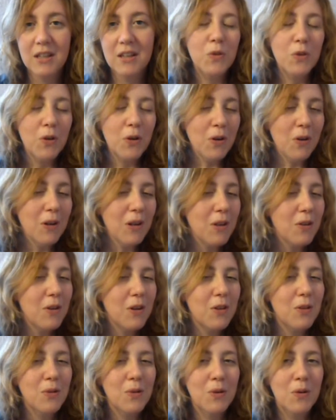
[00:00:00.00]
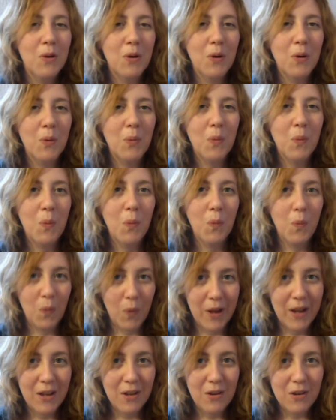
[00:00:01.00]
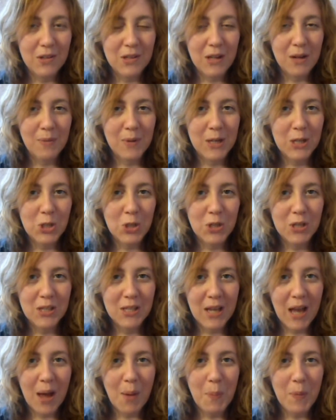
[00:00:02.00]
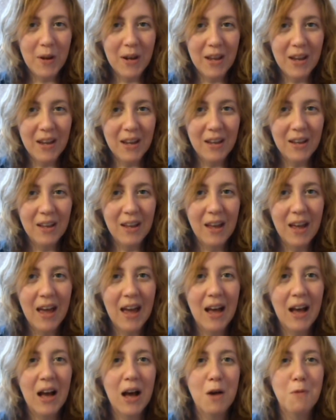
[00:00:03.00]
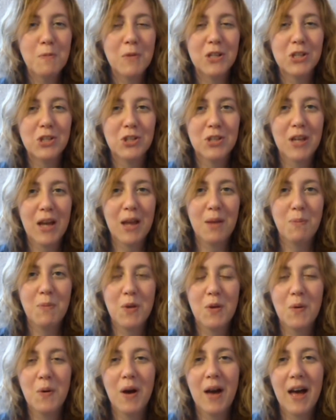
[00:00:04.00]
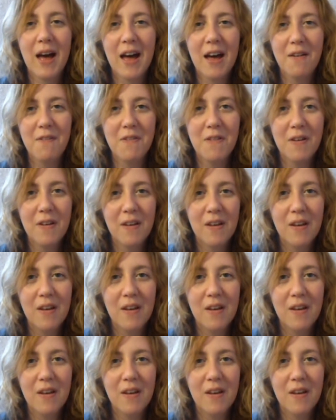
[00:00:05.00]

Not only you need to know when your celebration is happening and how much time you have,